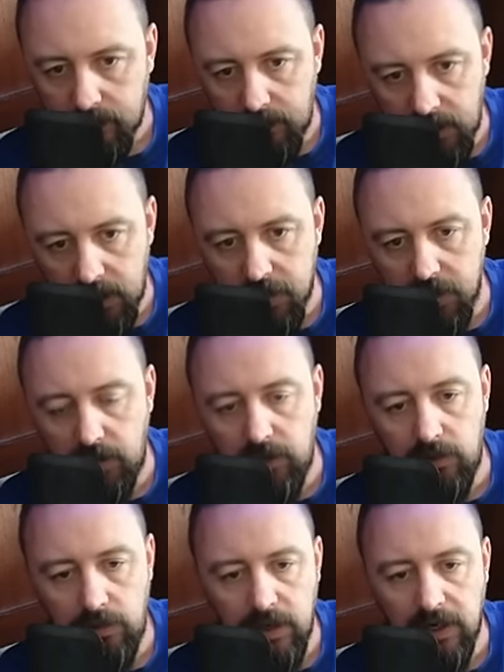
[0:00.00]
so
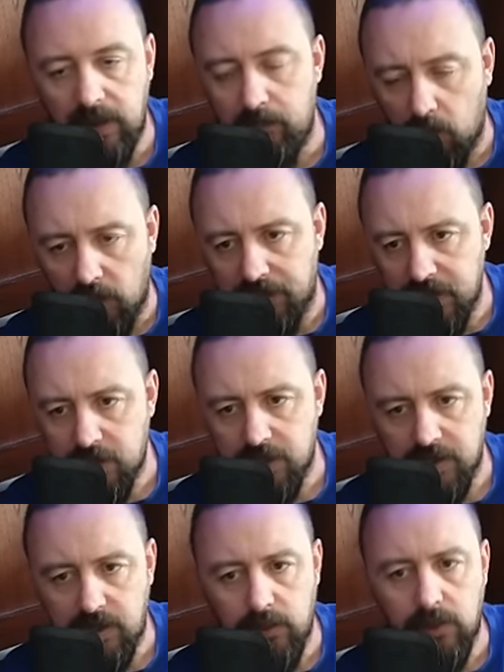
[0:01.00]
you, you get more
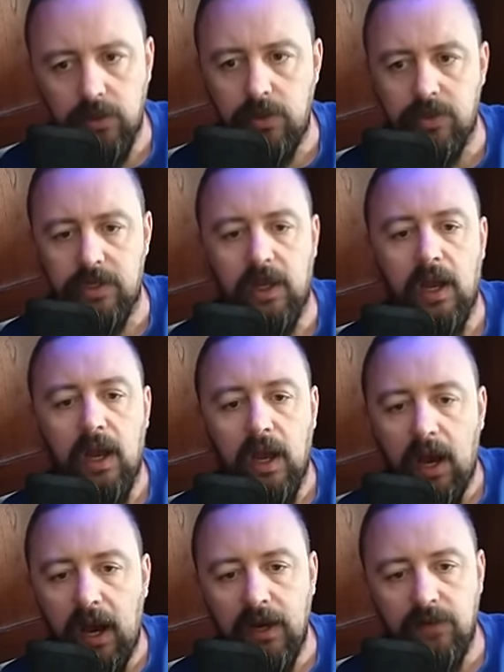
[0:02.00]
efficiency when you're using
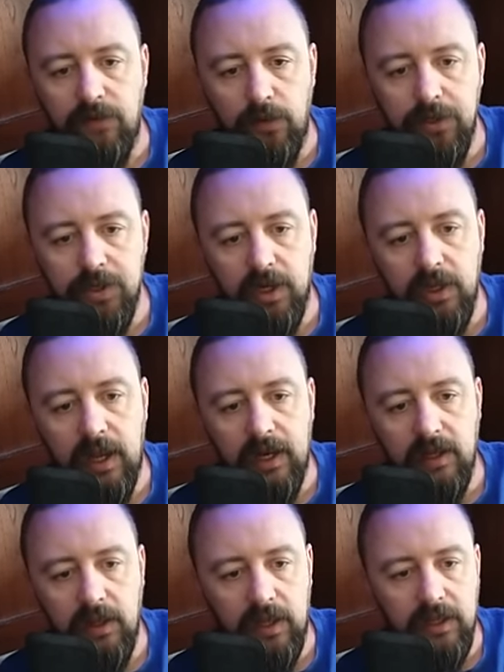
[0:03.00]
higher voltage on
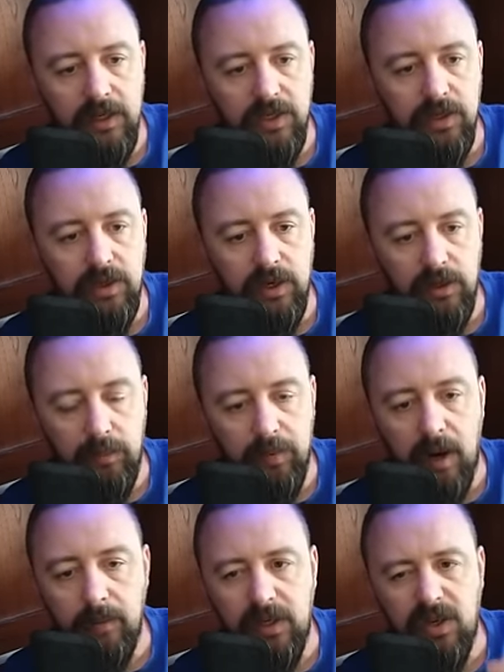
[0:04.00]
lighting like this. So they're, they're
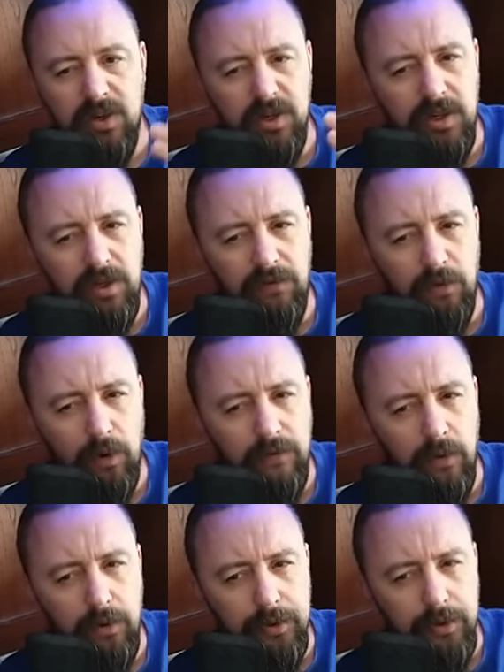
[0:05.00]
probably using 240
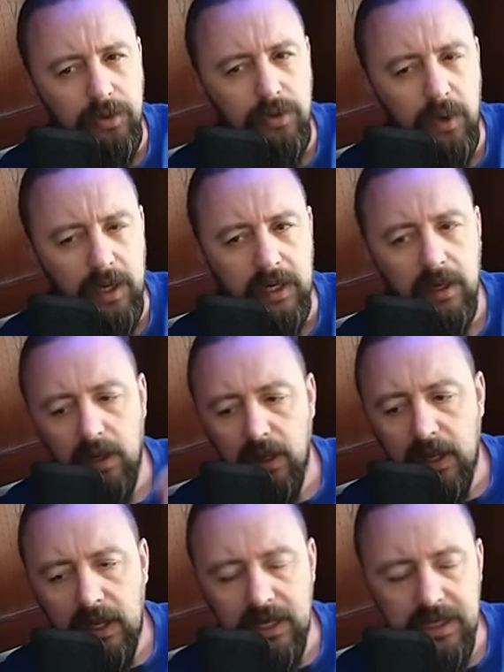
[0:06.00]
volt or 220
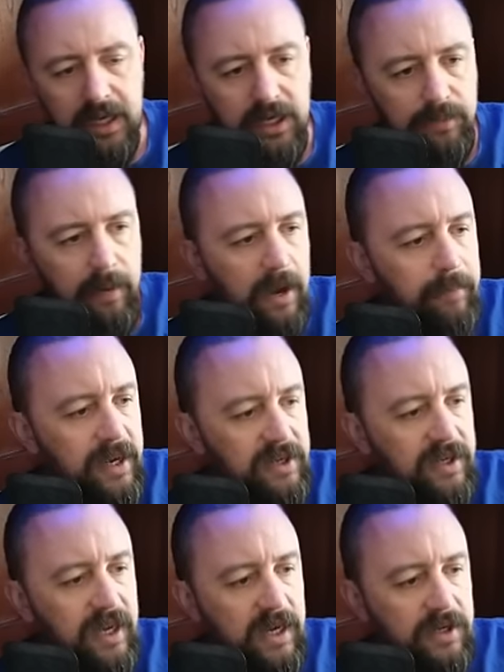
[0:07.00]
is, my
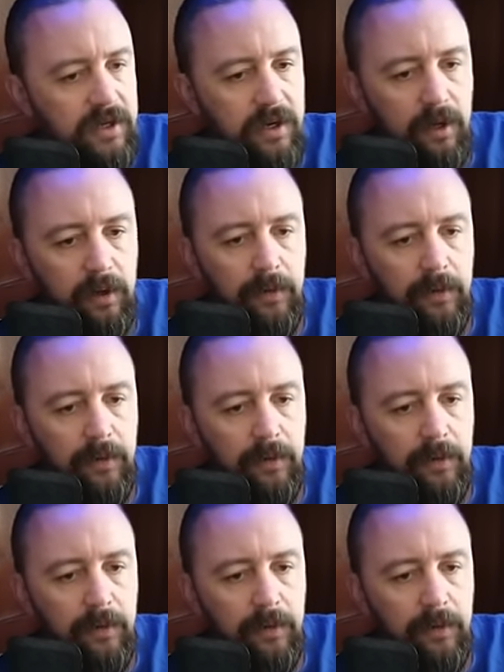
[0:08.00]
best guess here.